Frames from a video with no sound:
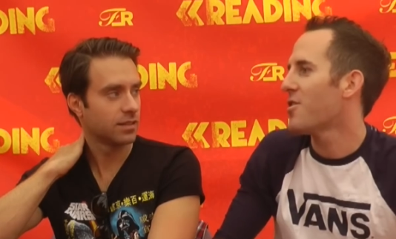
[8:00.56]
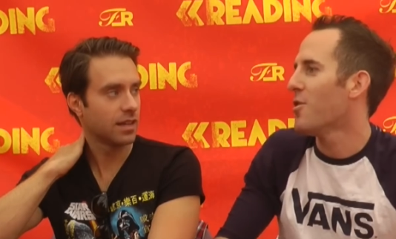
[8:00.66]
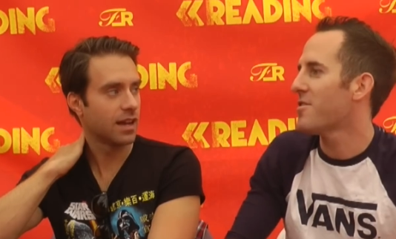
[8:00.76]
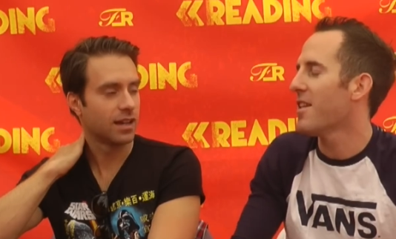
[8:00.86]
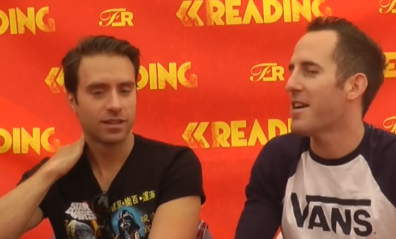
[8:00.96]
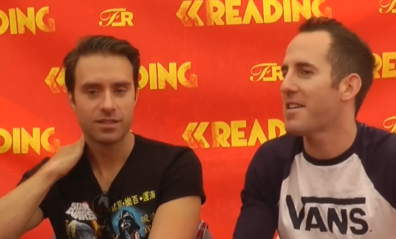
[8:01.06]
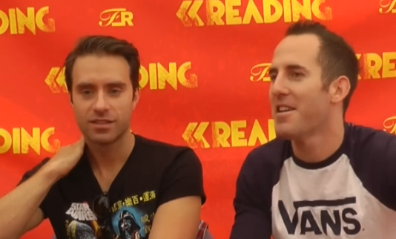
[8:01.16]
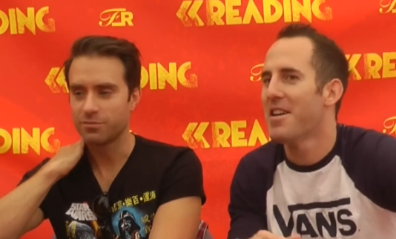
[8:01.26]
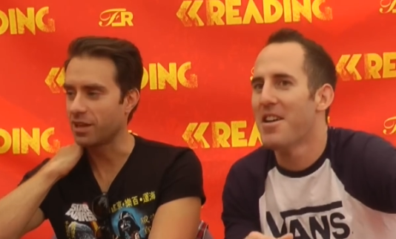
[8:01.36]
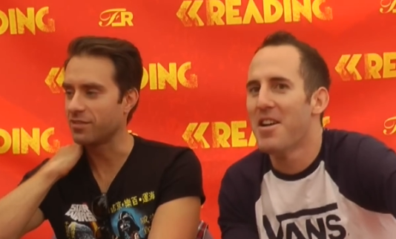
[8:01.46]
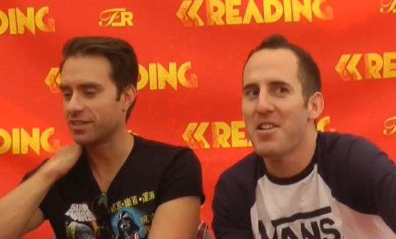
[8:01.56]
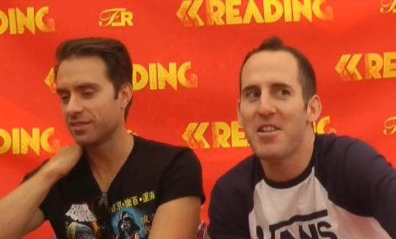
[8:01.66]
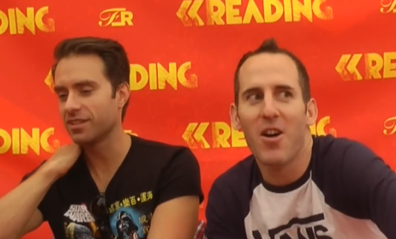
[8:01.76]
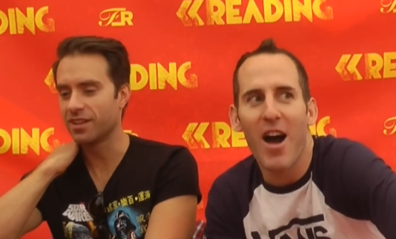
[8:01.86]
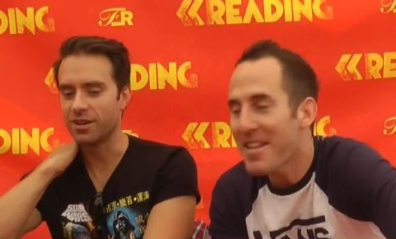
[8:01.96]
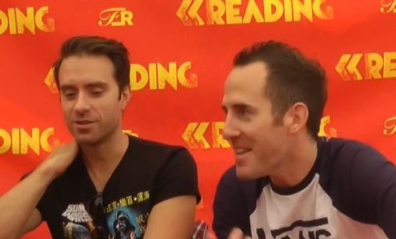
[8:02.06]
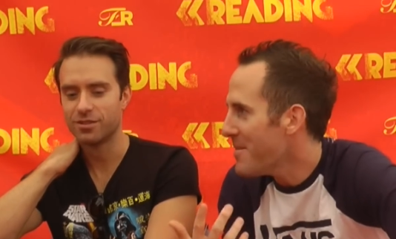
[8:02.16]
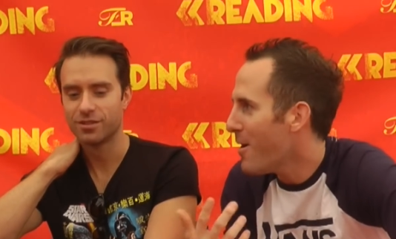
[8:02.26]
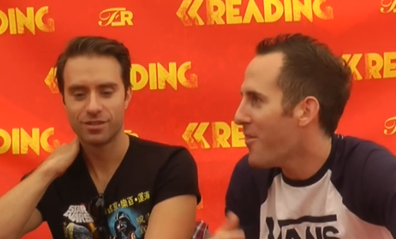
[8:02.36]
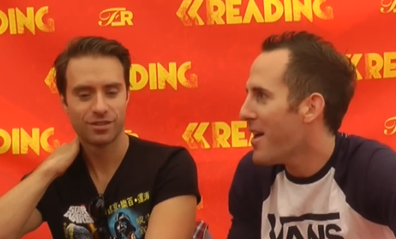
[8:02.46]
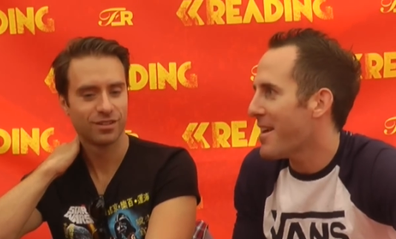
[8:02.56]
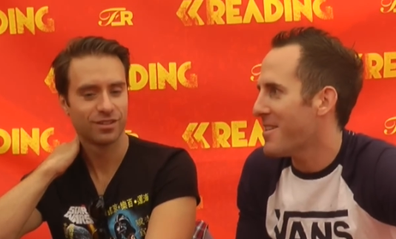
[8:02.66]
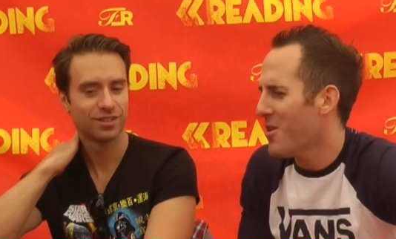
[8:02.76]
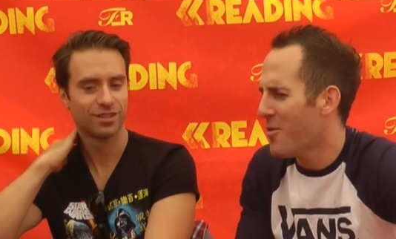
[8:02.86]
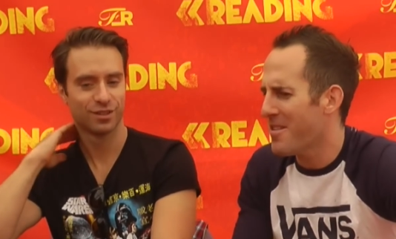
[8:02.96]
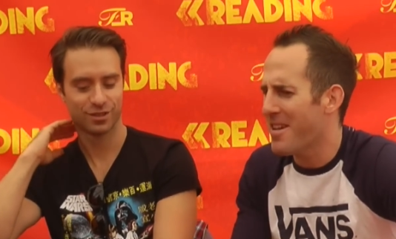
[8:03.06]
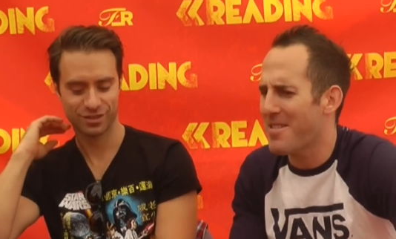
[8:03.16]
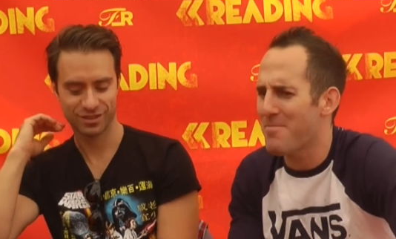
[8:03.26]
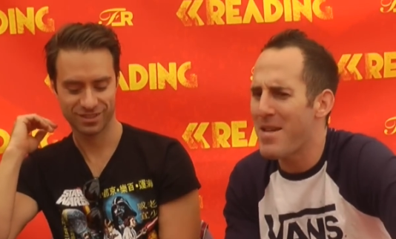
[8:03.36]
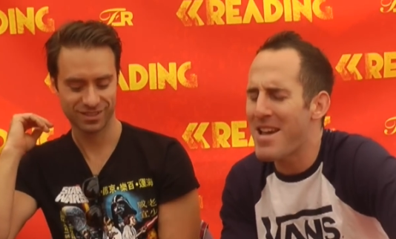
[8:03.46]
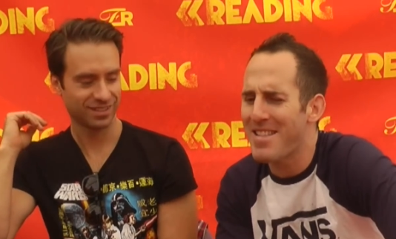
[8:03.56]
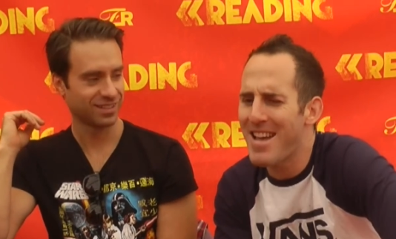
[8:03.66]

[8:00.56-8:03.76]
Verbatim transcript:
Speaker 1: so yeah. it's like we have. You, you know, I think about that. Like you don't want like, man,